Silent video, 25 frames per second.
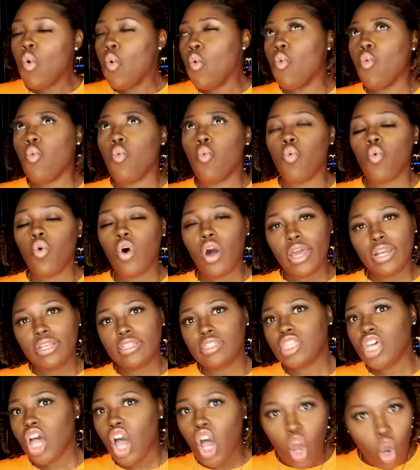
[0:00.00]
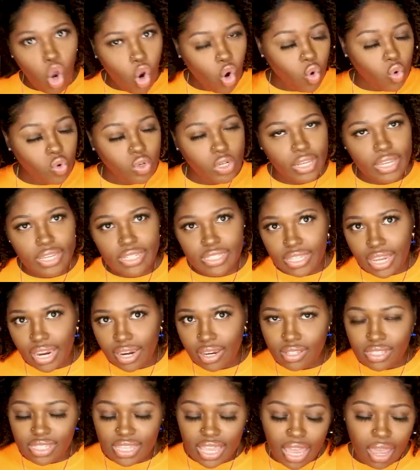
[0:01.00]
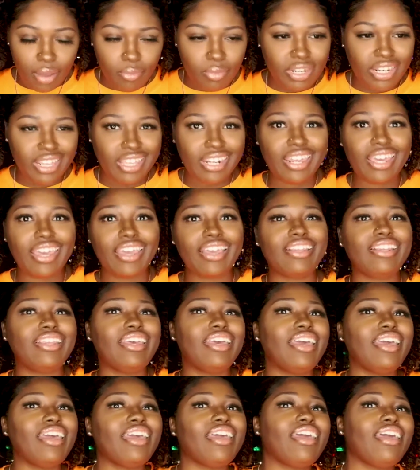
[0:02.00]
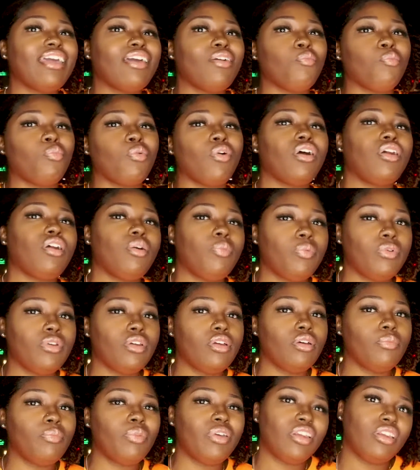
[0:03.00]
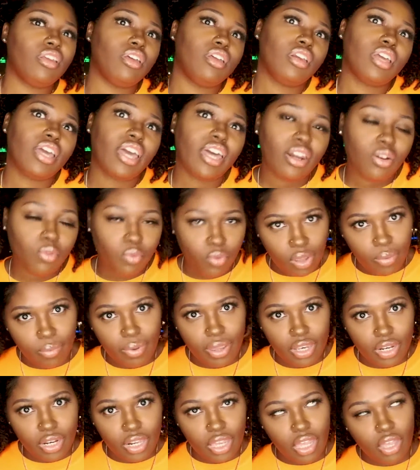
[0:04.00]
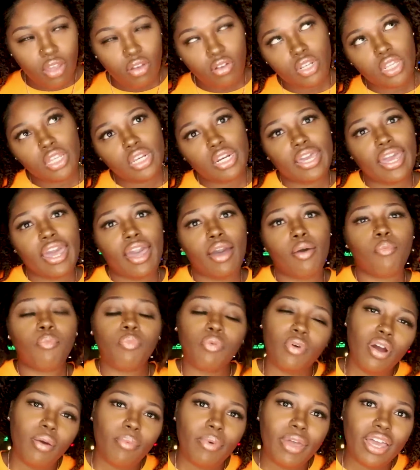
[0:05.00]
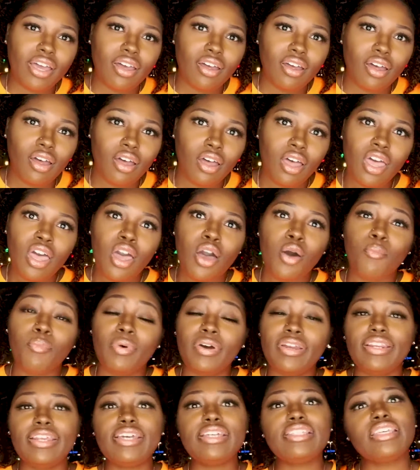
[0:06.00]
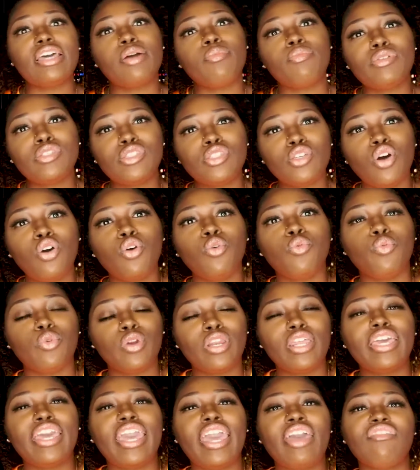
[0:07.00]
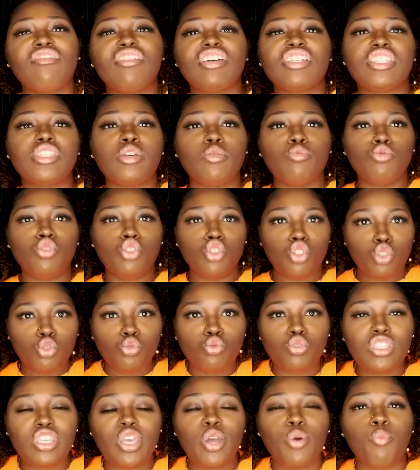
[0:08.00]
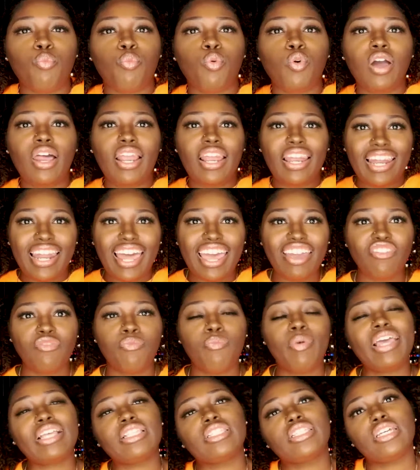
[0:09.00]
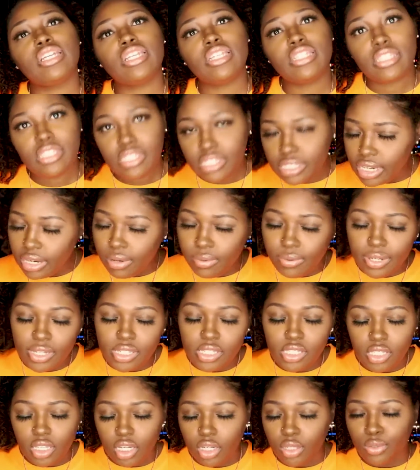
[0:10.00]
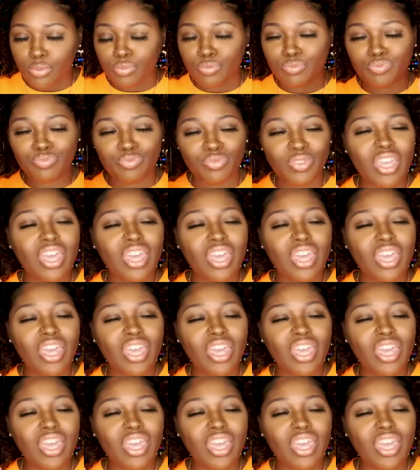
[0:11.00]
one tone the entire time and then it did get brought up a little bit then it kind of went back down then it got brought back up but this episode really gave us some juice and brought life back to the series so